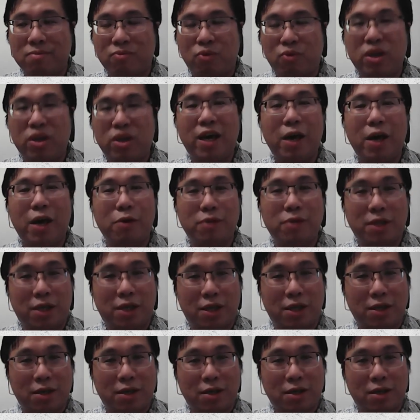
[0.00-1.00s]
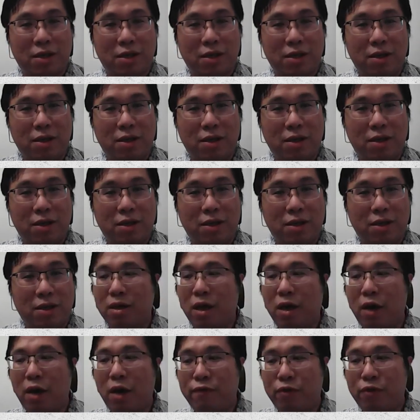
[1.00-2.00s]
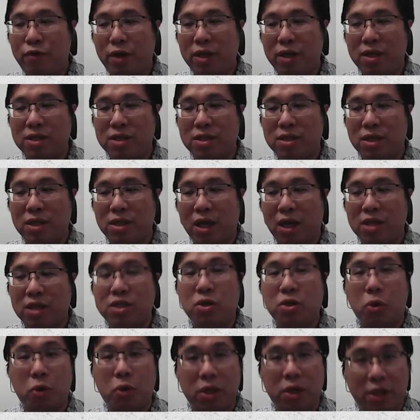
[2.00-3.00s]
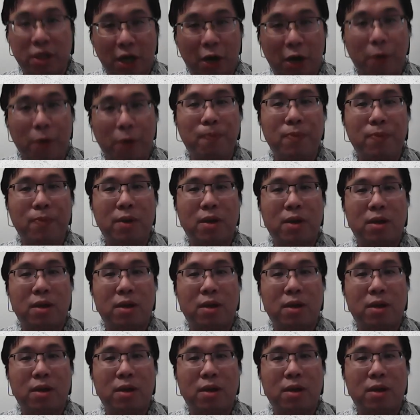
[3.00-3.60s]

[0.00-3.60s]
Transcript: really healthy. The health trend is actually going down.